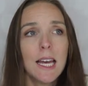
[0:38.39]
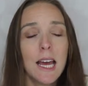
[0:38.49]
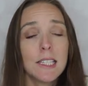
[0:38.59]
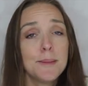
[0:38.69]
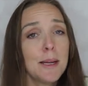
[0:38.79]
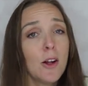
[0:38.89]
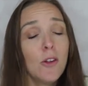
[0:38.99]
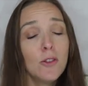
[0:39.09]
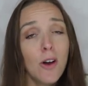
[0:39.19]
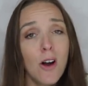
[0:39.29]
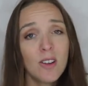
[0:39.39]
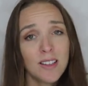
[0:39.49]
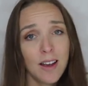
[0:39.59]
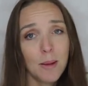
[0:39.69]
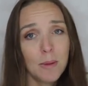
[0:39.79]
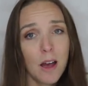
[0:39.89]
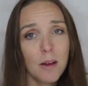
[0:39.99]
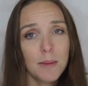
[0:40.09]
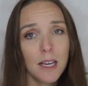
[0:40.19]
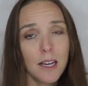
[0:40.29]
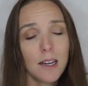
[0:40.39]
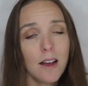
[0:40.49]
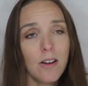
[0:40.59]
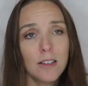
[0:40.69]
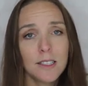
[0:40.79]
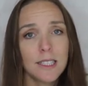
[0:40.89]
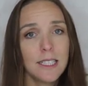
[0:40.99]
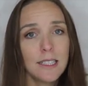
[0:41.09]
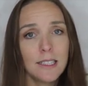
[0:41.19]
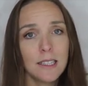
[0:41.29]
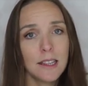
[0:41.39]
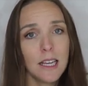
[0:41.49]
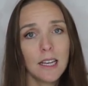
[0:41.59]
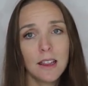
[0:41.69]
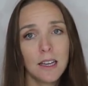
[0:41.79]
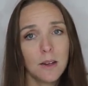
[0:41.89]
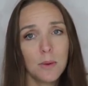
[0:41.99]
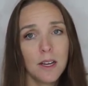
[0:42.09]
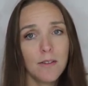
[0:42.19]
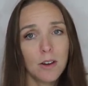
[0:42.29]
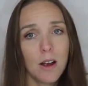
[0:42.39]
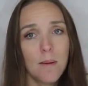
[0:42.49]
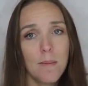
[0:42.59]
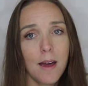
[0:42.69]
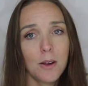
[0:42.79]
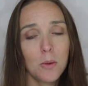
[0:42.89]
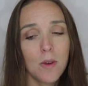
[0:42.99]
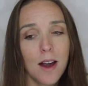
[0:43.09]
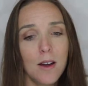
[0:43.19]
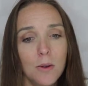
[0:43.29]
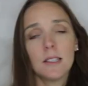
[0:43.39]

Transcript: has been a long time coming, and I honestly didn't think that it would ever come back around.